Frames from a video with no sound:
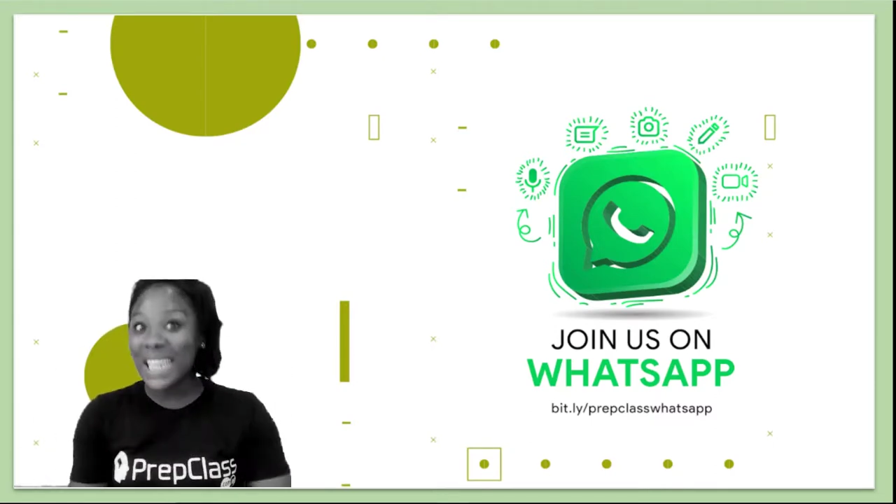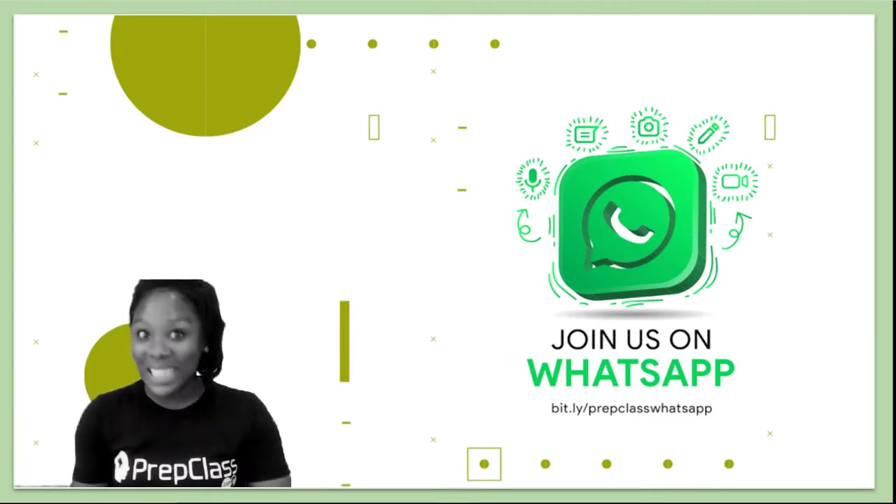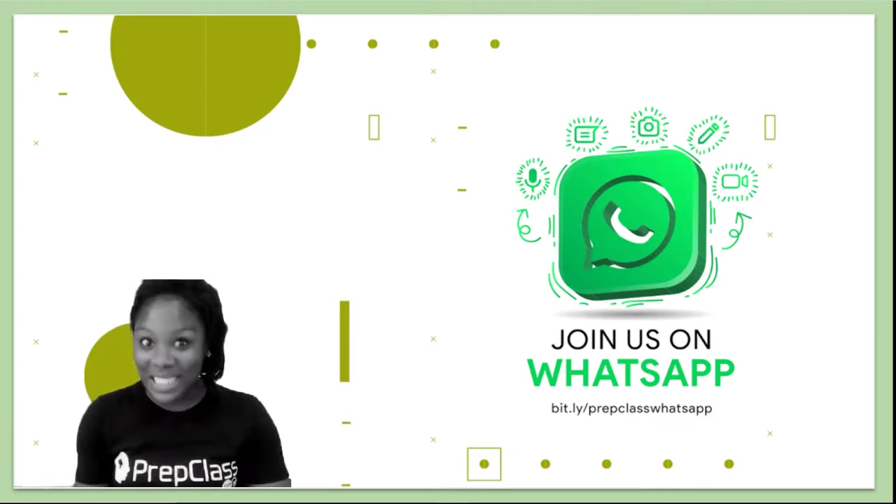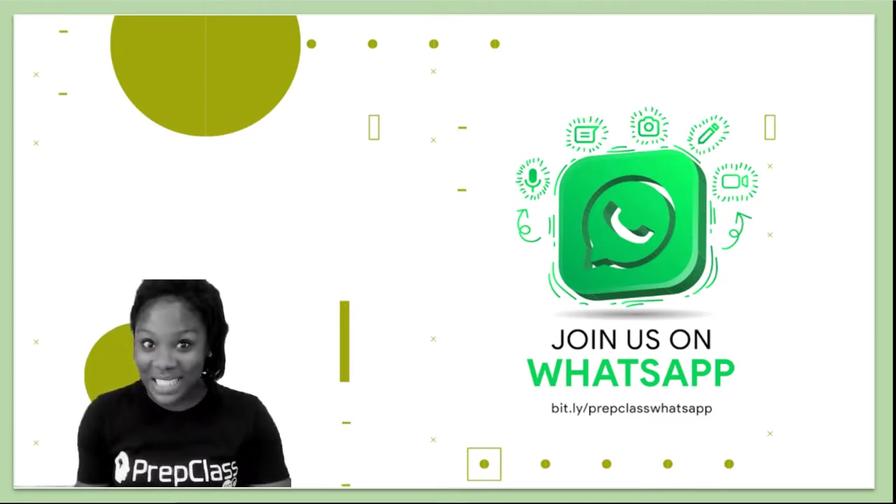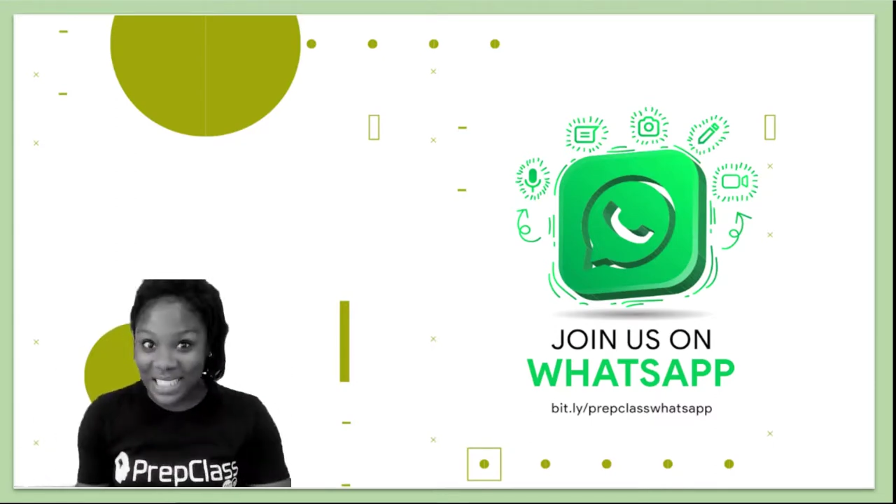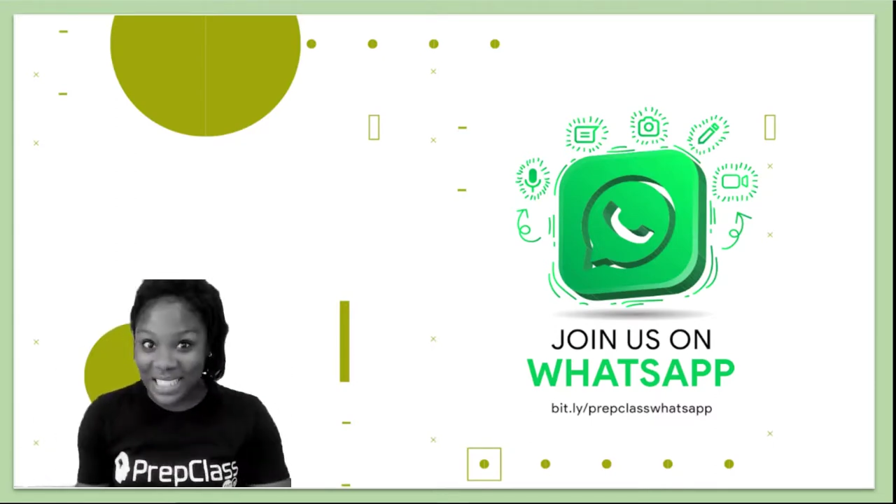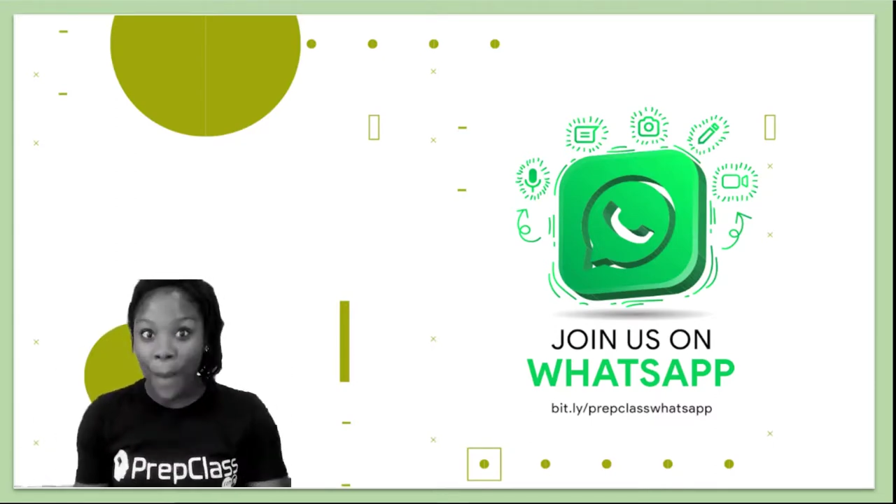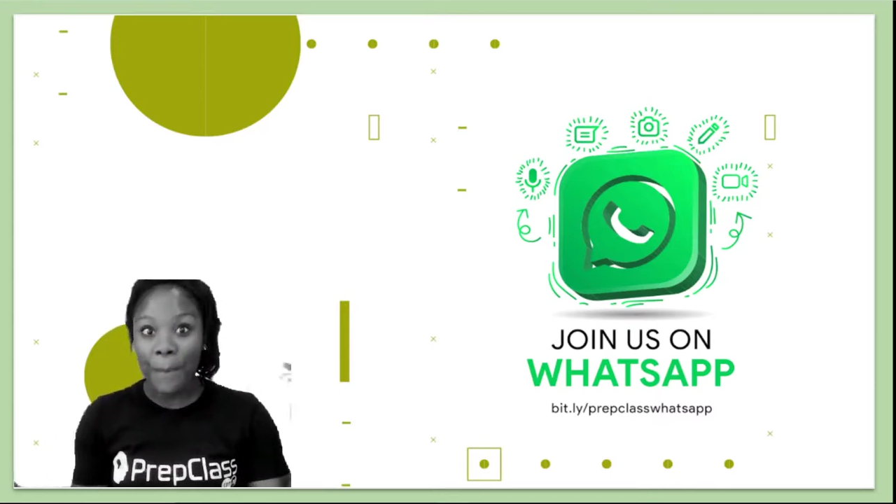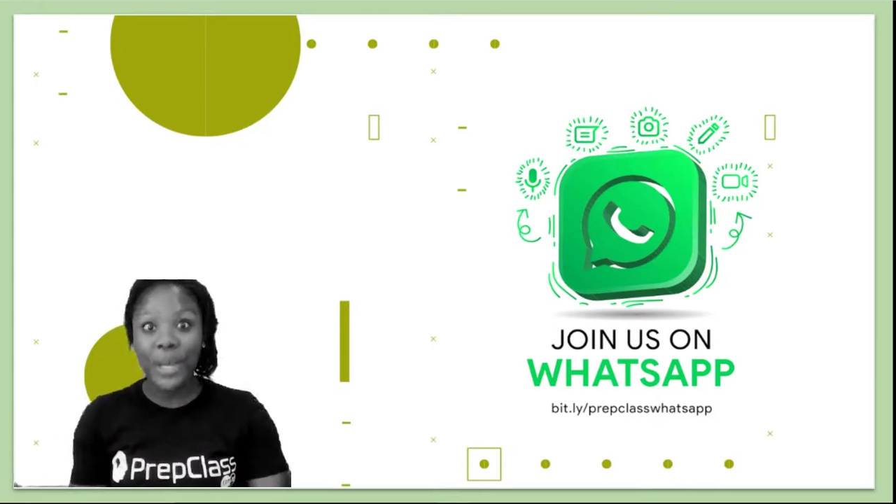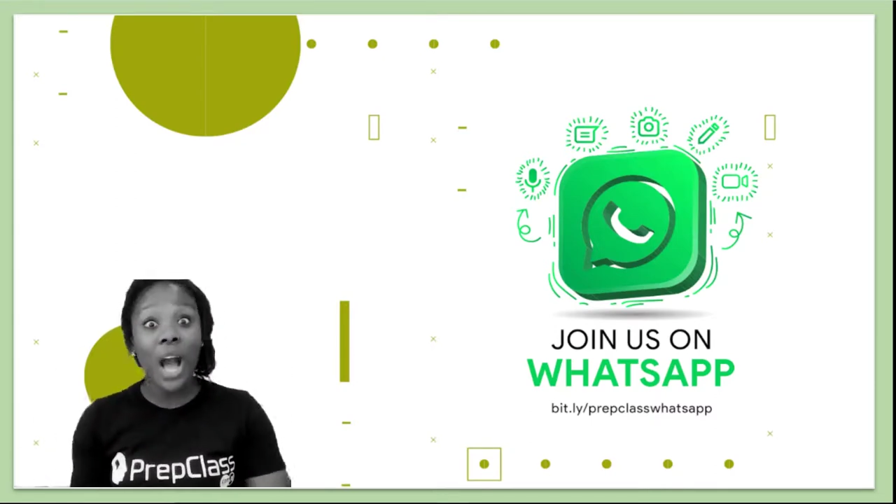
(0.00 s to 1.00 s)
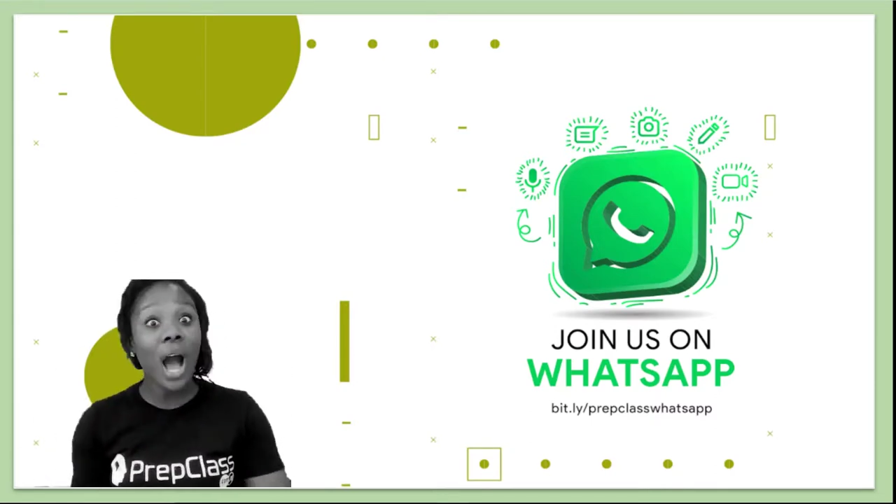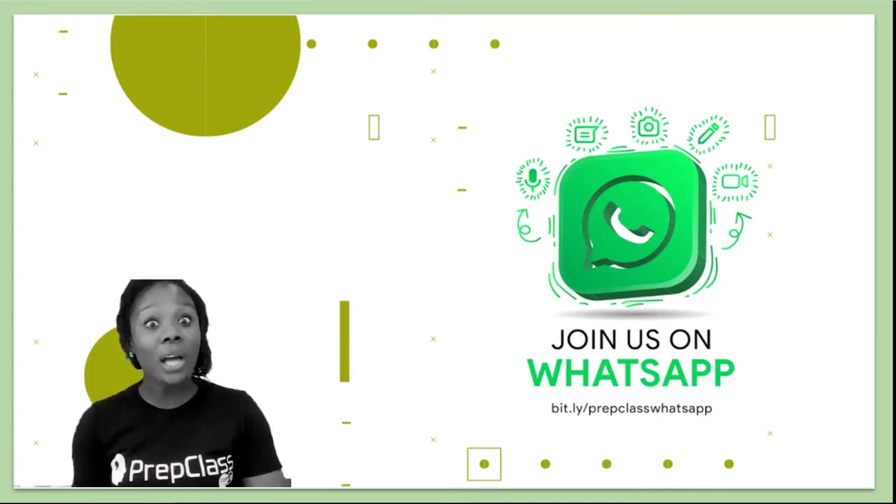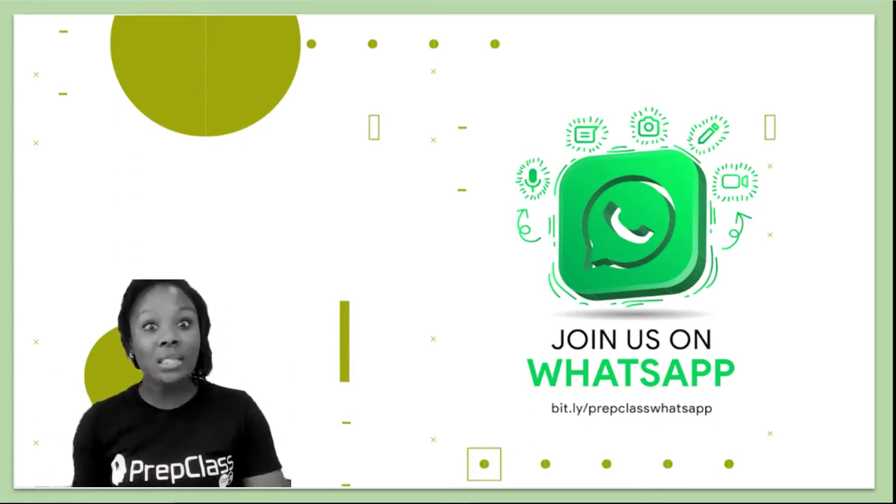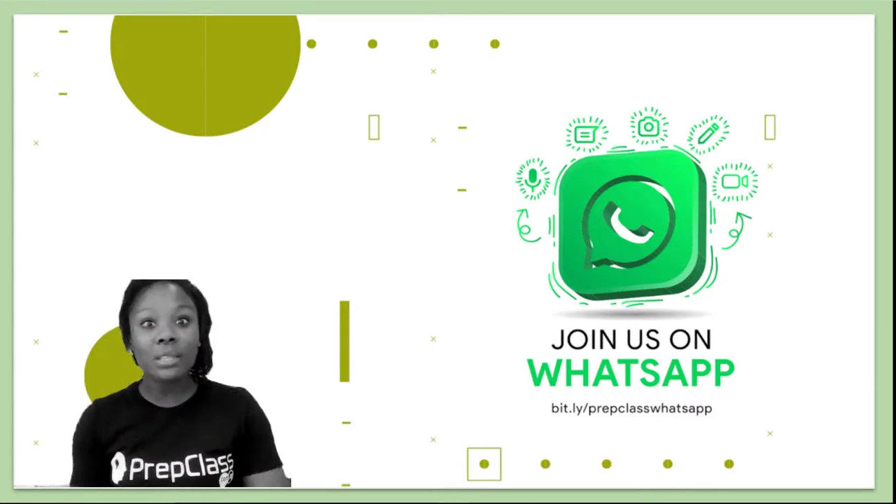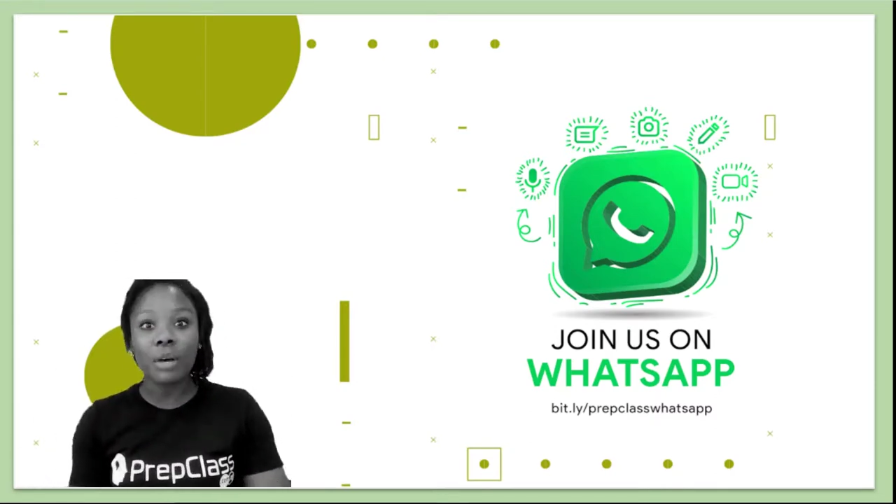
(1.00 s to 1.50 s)
things
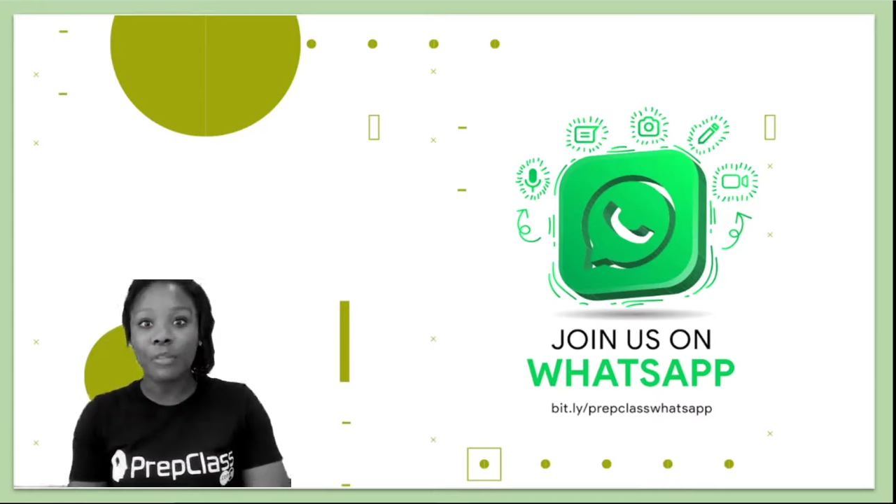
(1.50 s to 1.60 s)
because,